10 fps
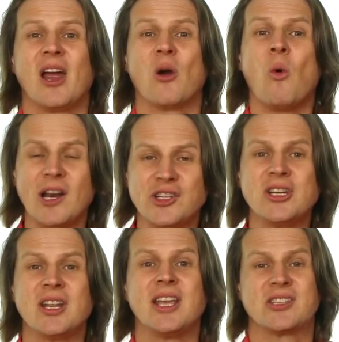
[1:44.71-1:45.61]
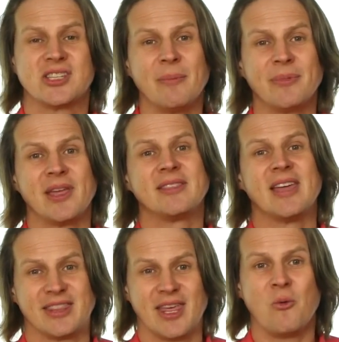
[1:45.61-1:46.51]
They are watching to get something
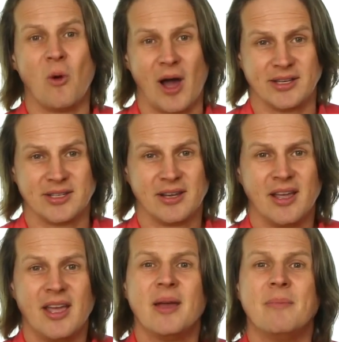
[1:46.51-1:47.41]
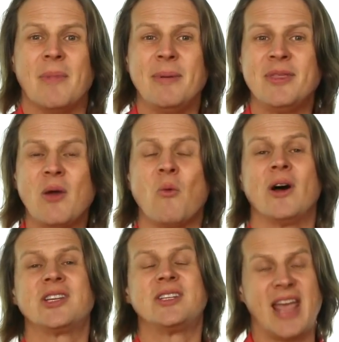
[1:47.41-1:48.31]
that they want. Maybe they
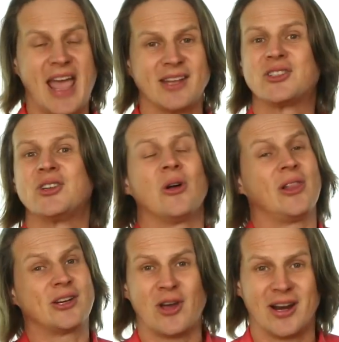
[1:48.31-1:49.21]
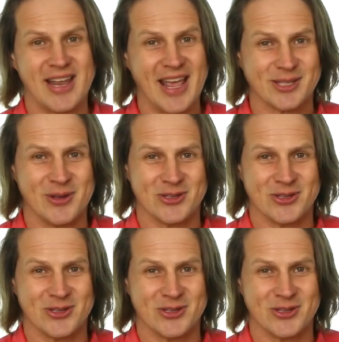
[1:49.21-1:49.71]
want to dance to electronic dance